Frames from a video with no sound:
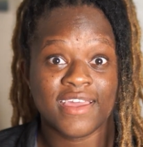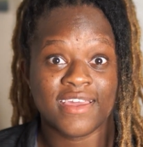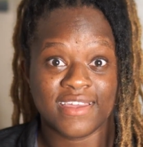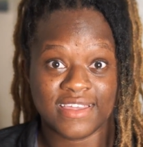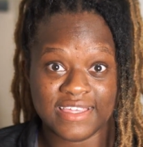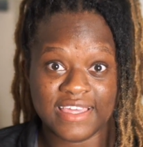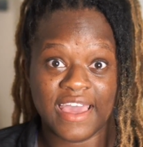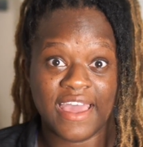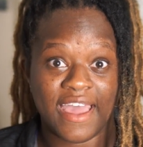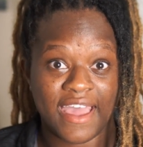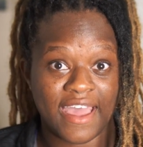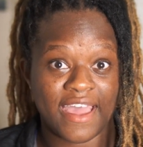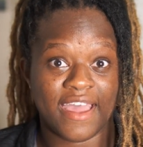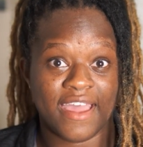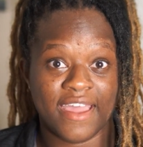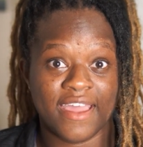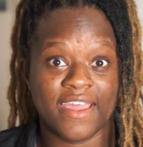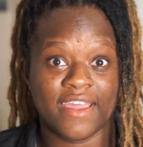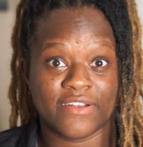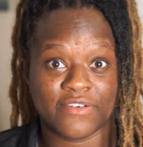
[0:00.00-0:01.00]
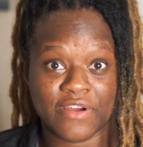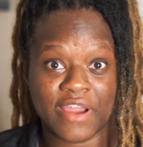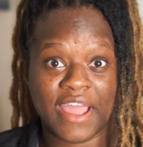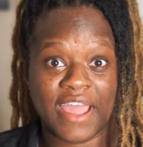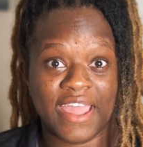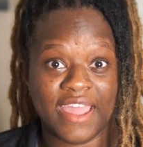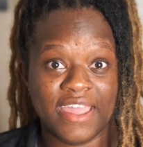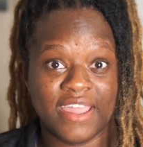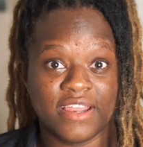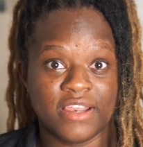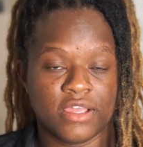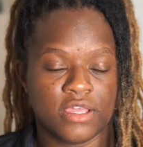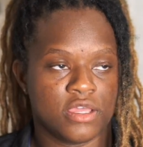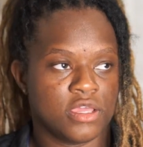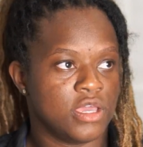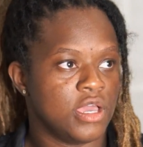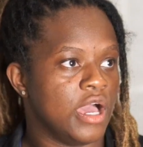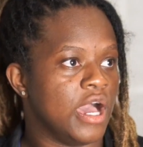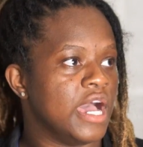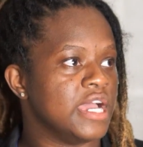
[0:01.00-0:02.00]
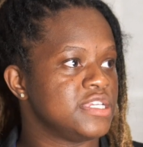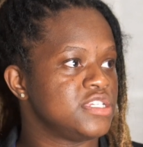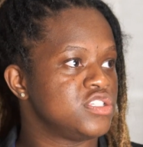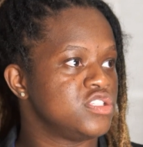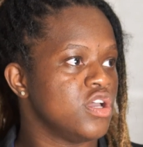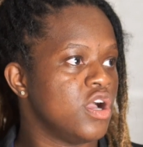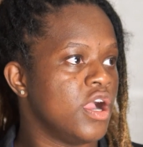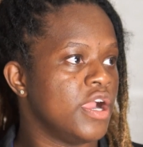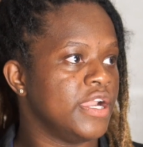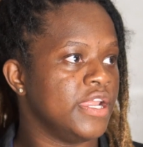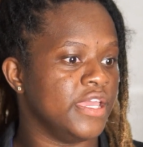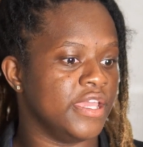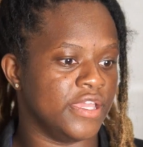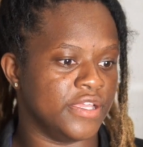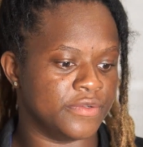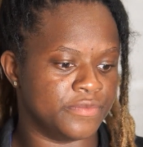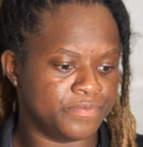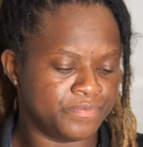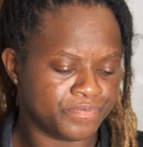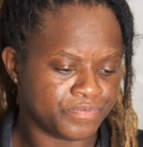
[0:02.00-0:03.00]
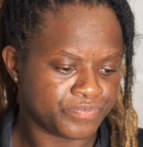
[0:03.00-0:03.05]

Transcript: yeah, right? I started,